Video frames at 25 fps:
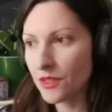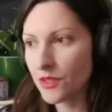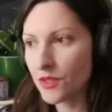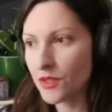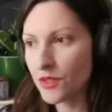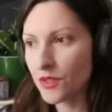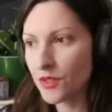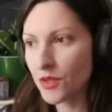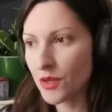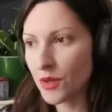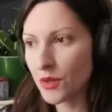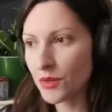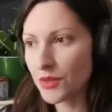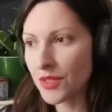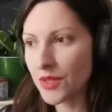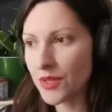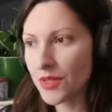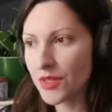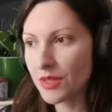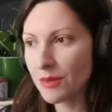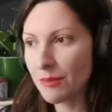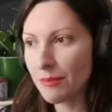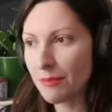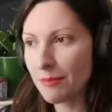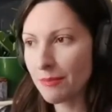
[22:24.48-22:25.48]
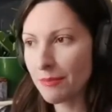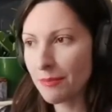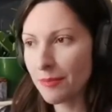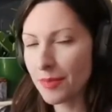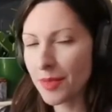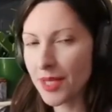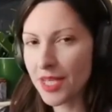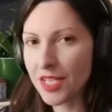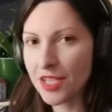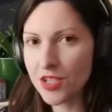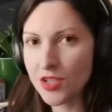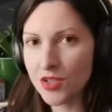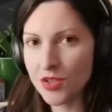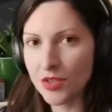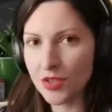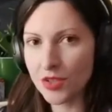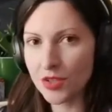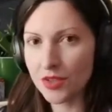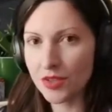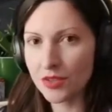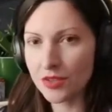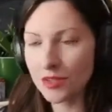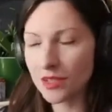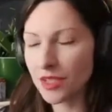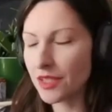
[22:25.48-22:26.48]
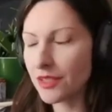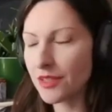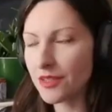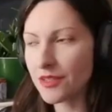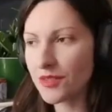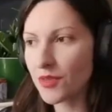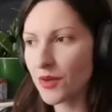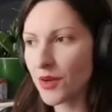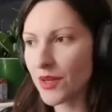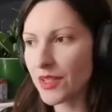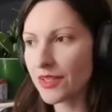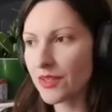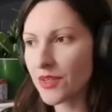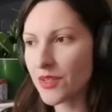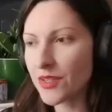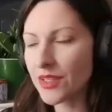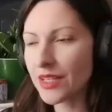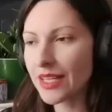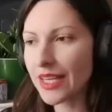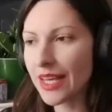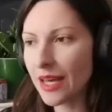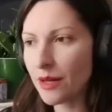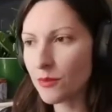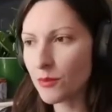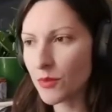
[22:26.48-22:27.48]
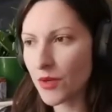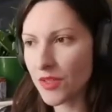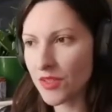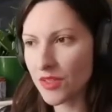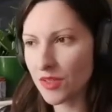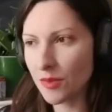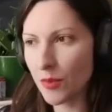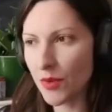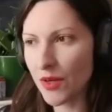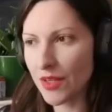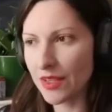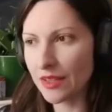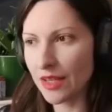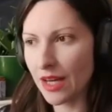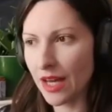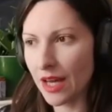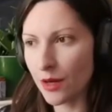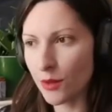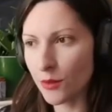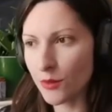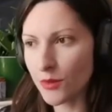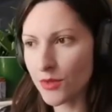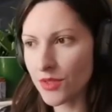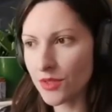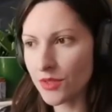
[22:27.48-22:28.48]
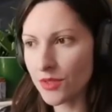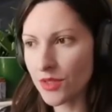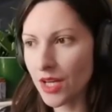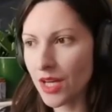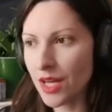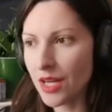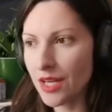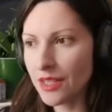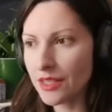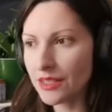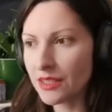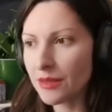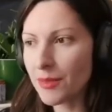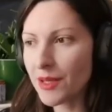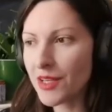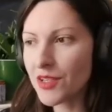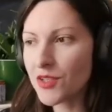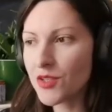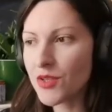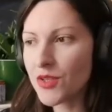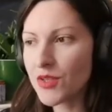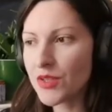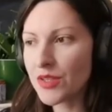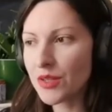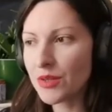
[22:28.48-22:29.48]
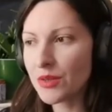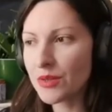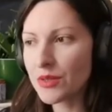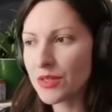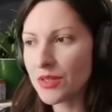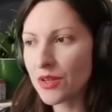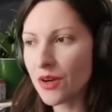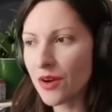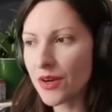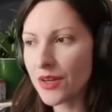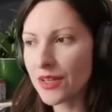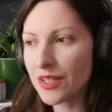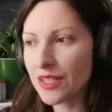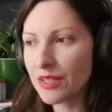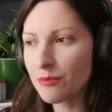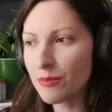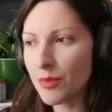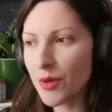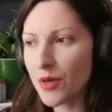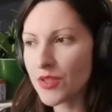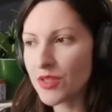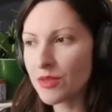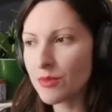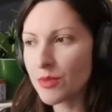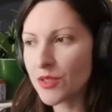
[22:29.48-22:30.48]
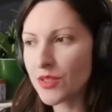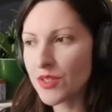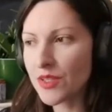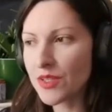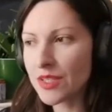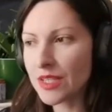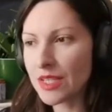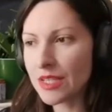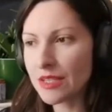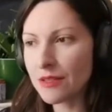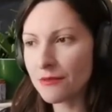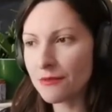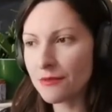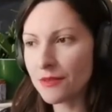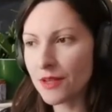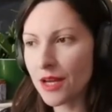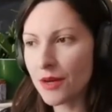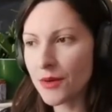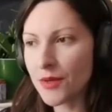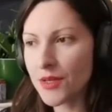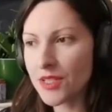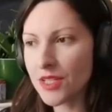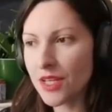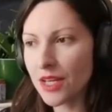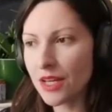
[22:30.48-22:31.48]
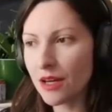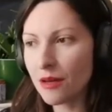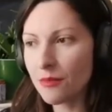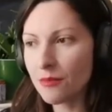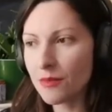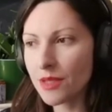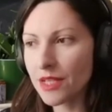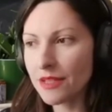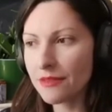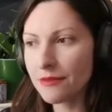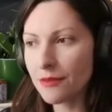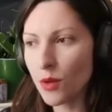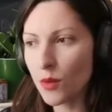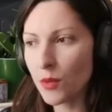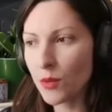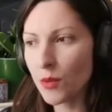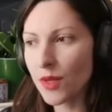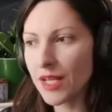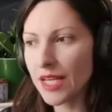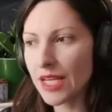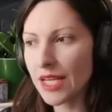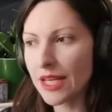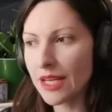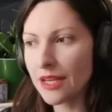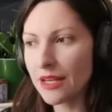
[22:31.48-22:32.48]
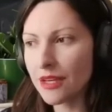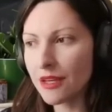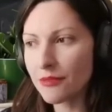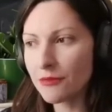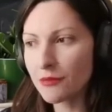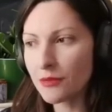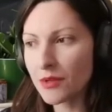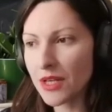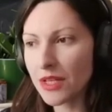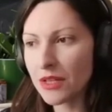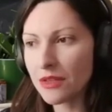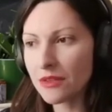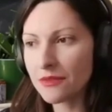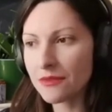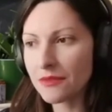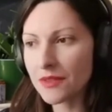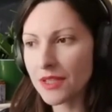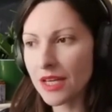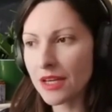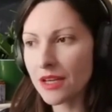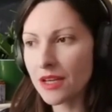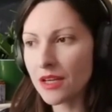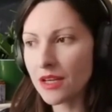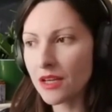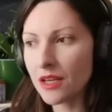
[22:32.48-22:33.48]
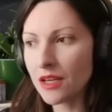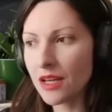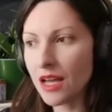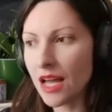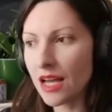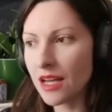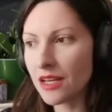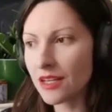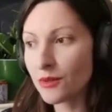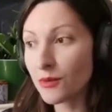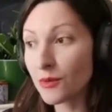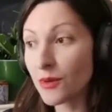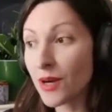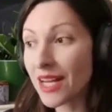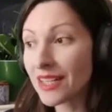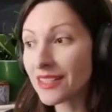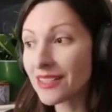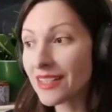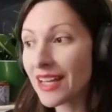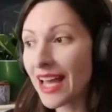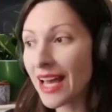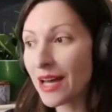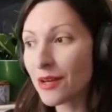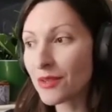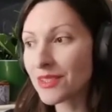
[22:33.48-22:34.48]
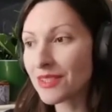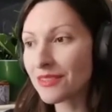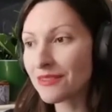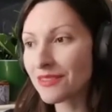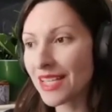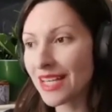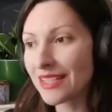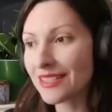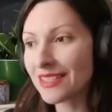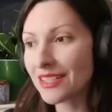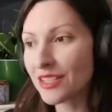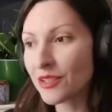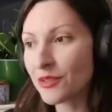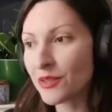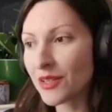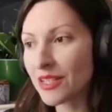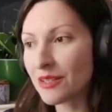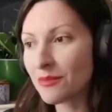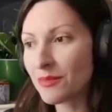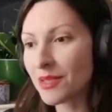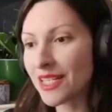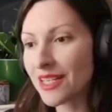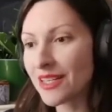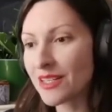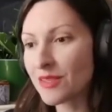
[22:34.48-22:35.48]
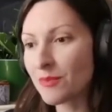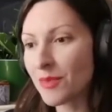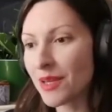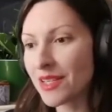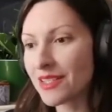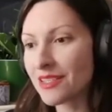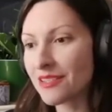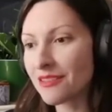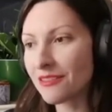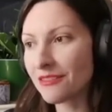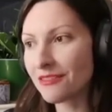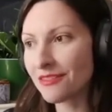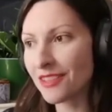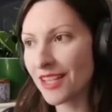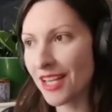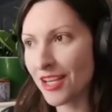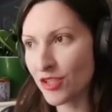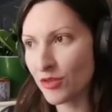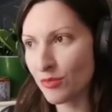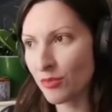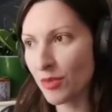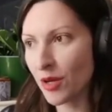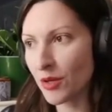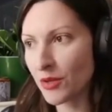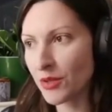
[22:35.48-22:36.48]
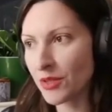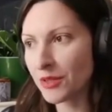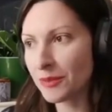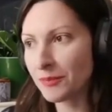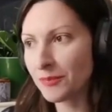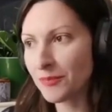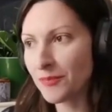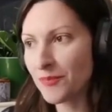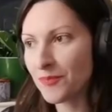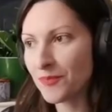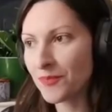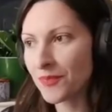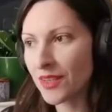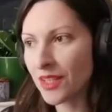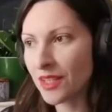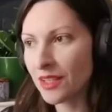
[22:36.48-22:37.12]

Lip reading: So there's a picture, there's a camera somewhere in the house. The picture is so dark, impossible to see the flowers. I can't believe how quickly I have run out of that incredibly expensive flash powder.